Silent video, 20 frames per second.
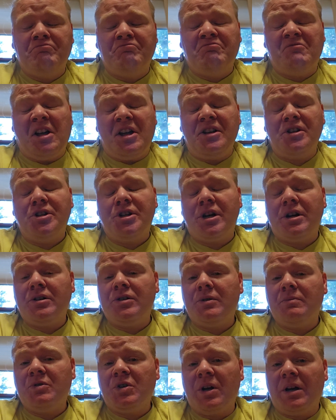Like, share,
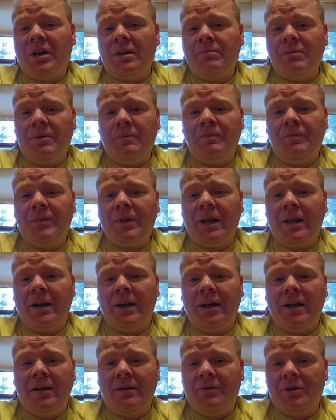subscribe,
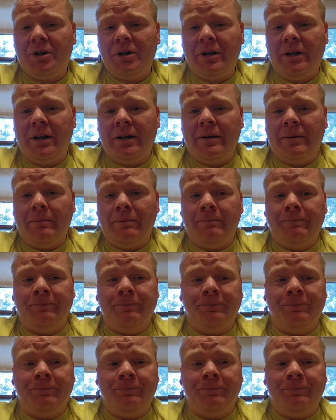and have a good day.